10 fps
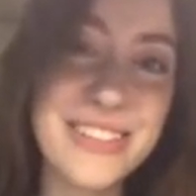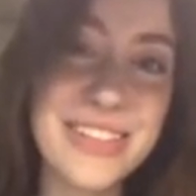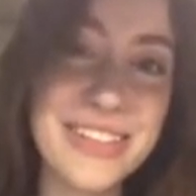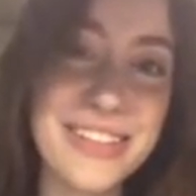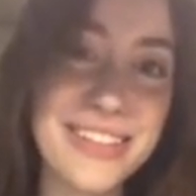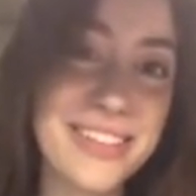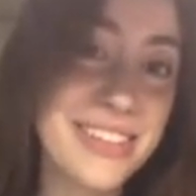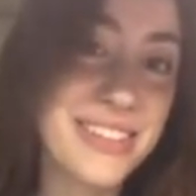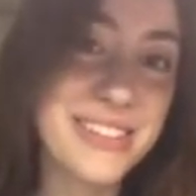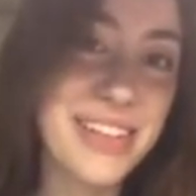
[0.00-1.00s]
with
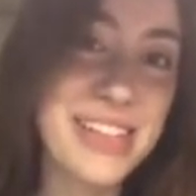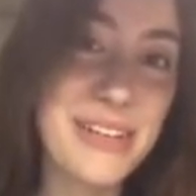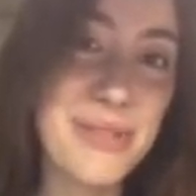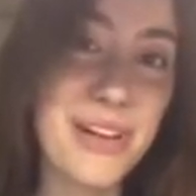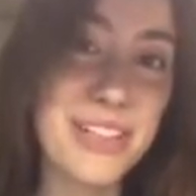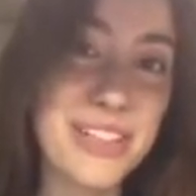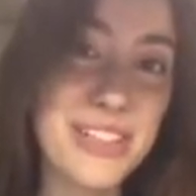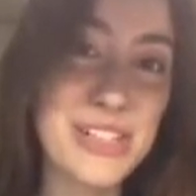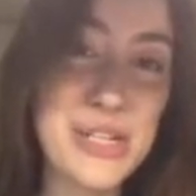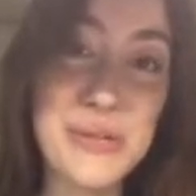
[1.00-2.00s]
red nail polish
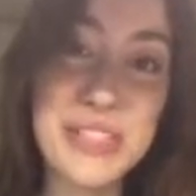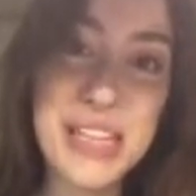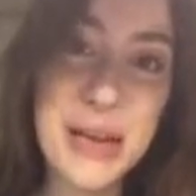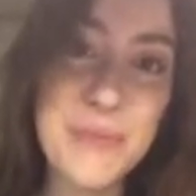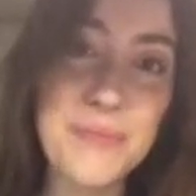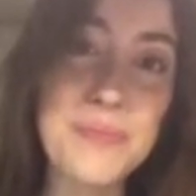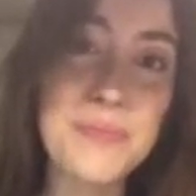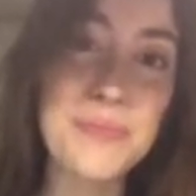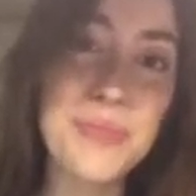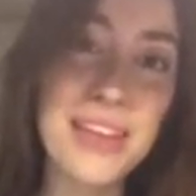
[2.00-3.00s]
start to do the same.
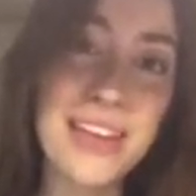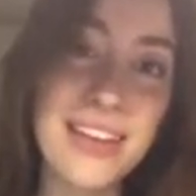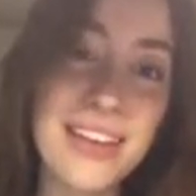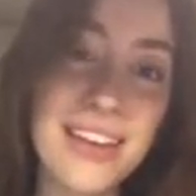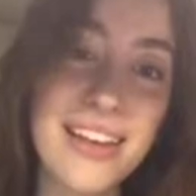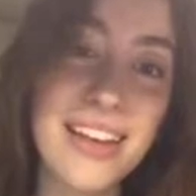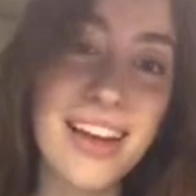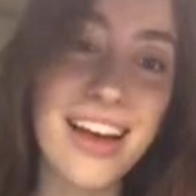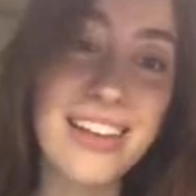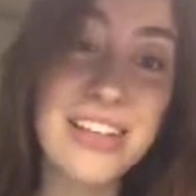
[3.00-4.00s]

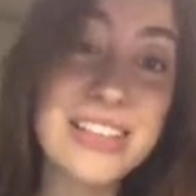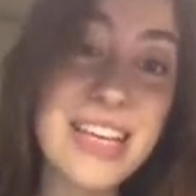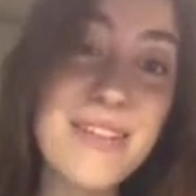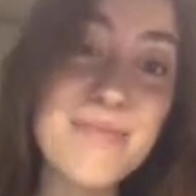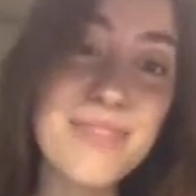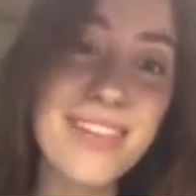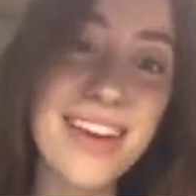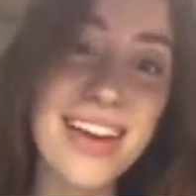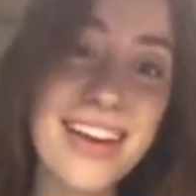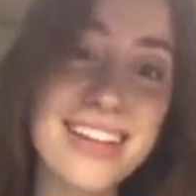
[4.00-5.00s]
I looked up,
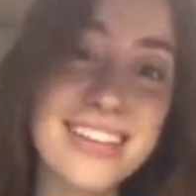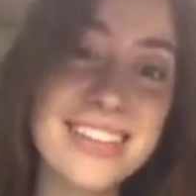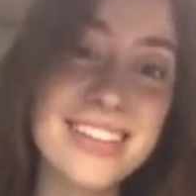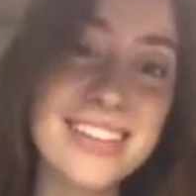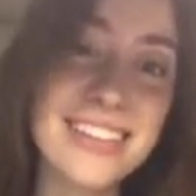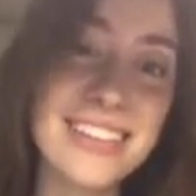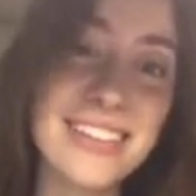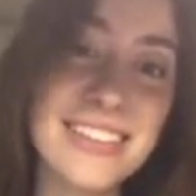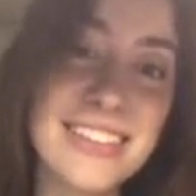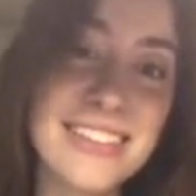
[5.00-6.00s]
and
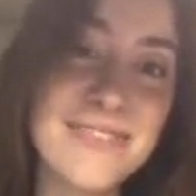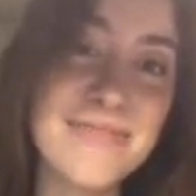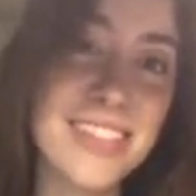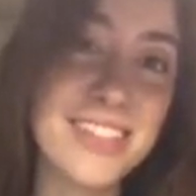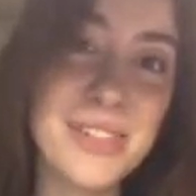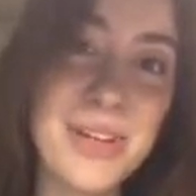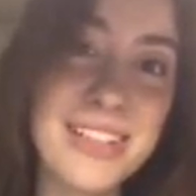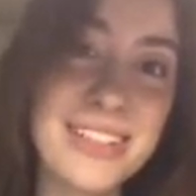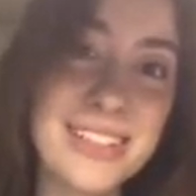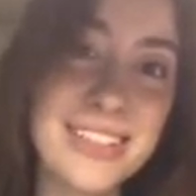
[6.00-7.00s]
there she
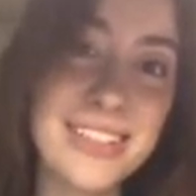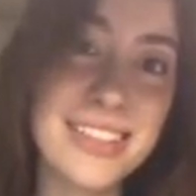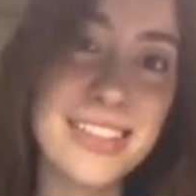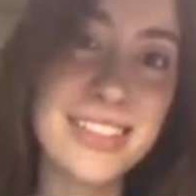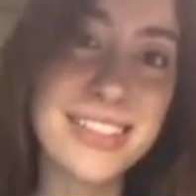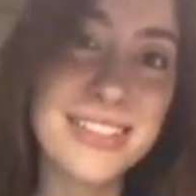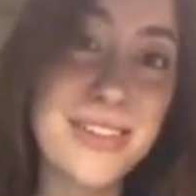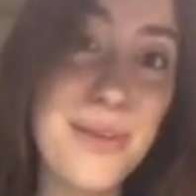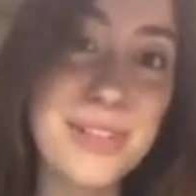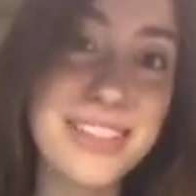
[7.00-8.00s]
was.
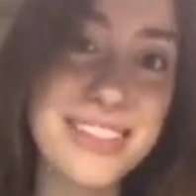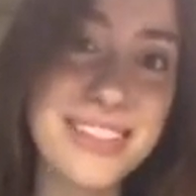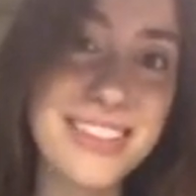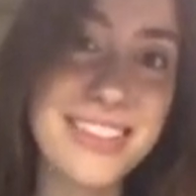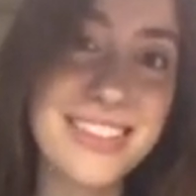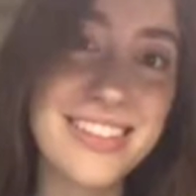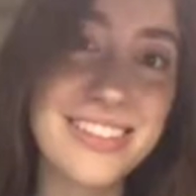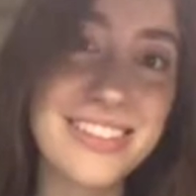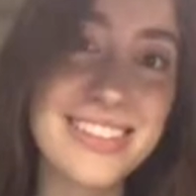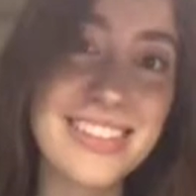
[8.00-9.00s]
Robin.
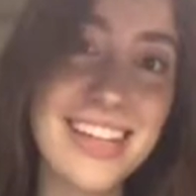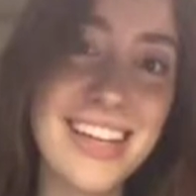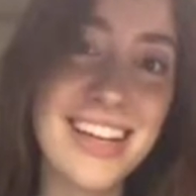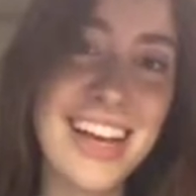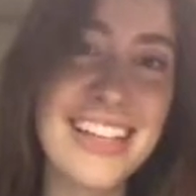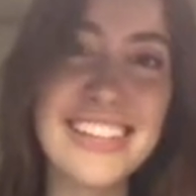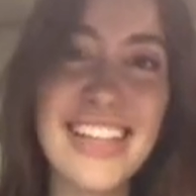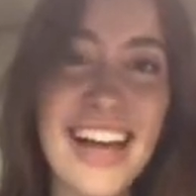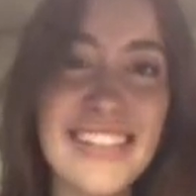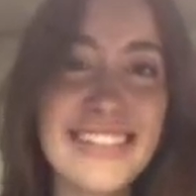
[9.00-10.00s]
Those hazel
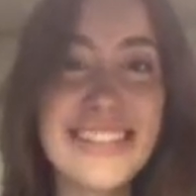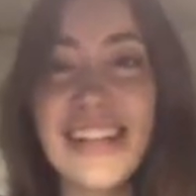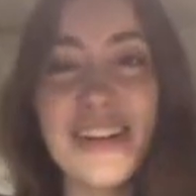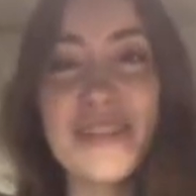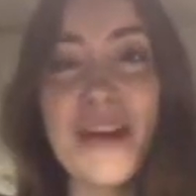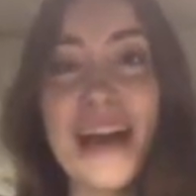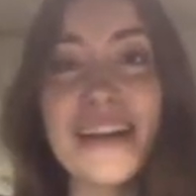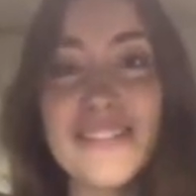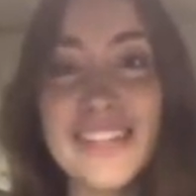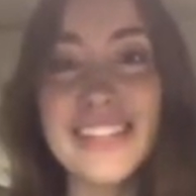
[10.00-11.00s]
eyes staring
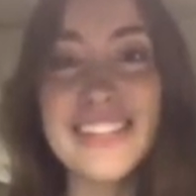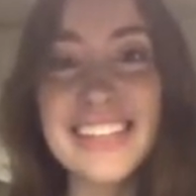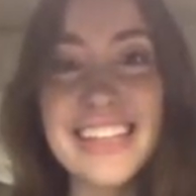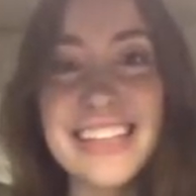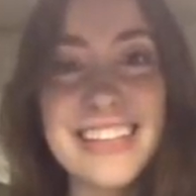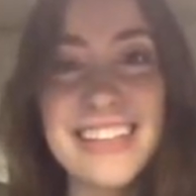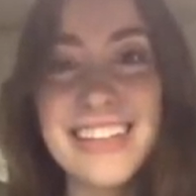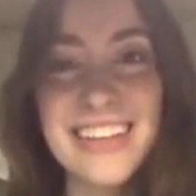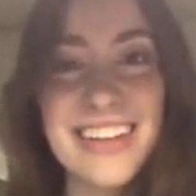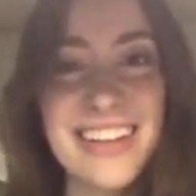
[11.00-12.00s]
back at me, looking
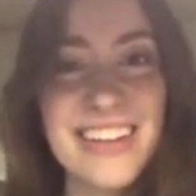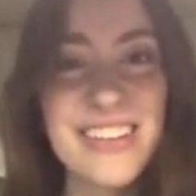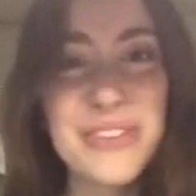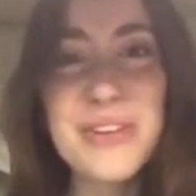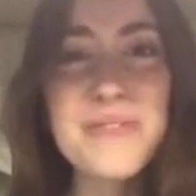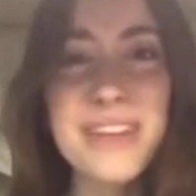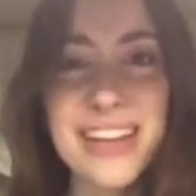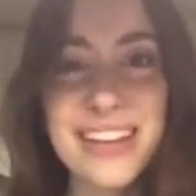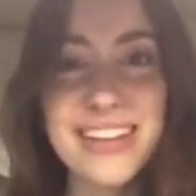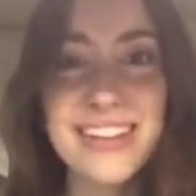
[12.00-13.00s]
through
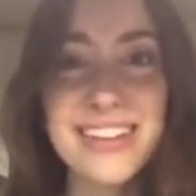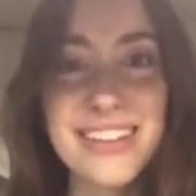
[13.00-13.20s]
me.